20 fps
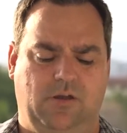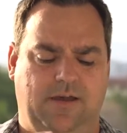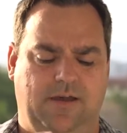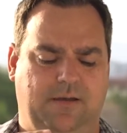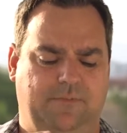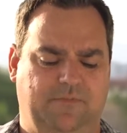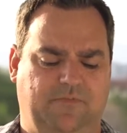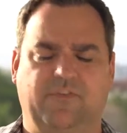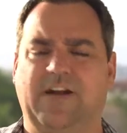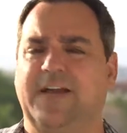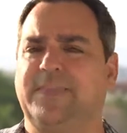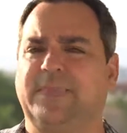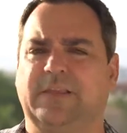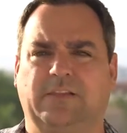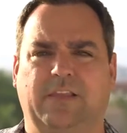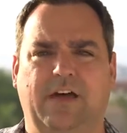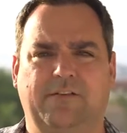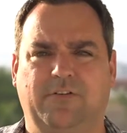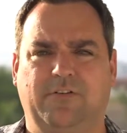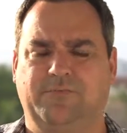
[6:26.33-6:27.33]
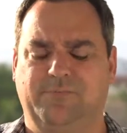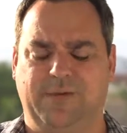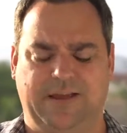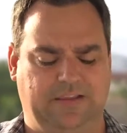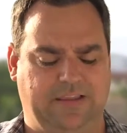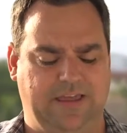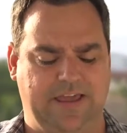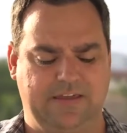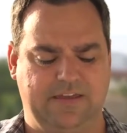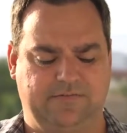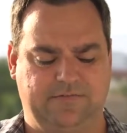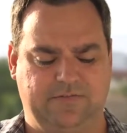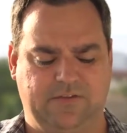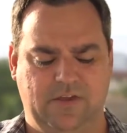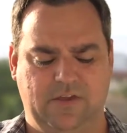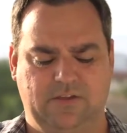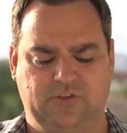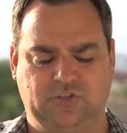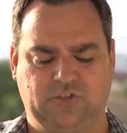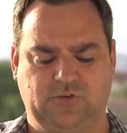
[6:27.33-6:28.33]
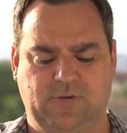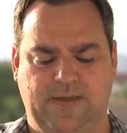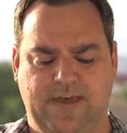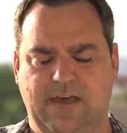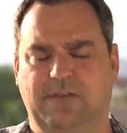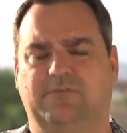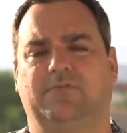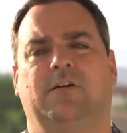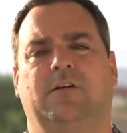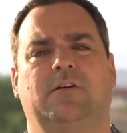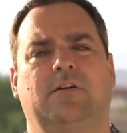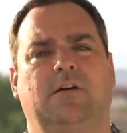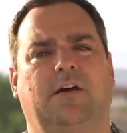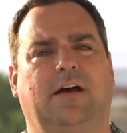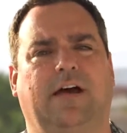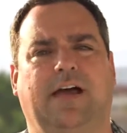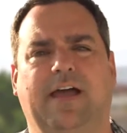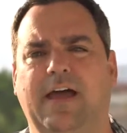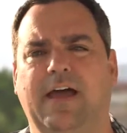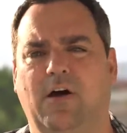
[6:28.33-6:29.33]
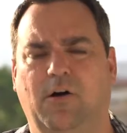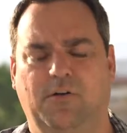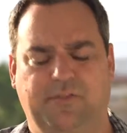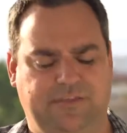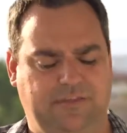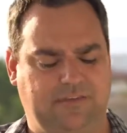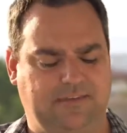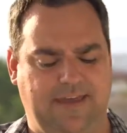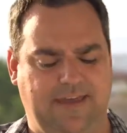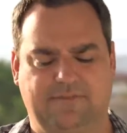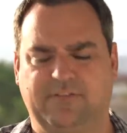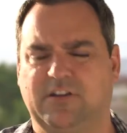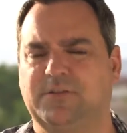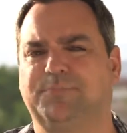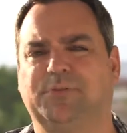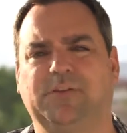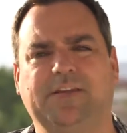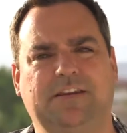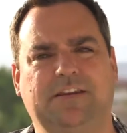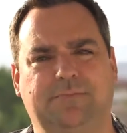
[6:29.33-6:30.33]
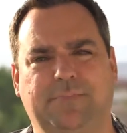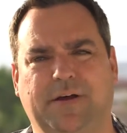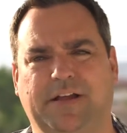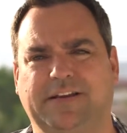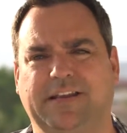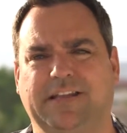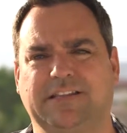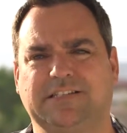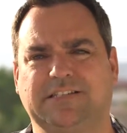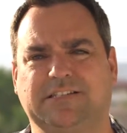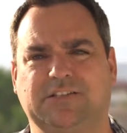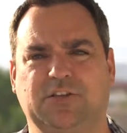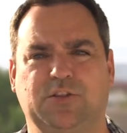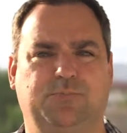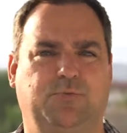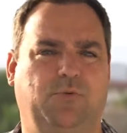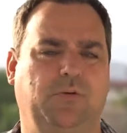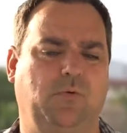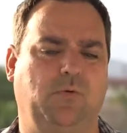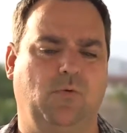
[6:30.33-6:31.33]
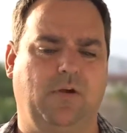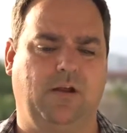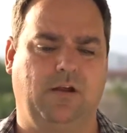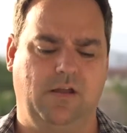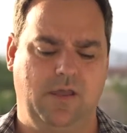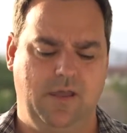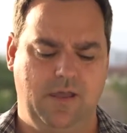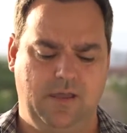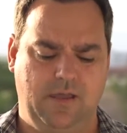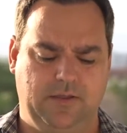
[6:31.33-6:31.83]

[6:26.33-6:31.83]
find the love of my life, to have health, to have complete abundance, to the point where,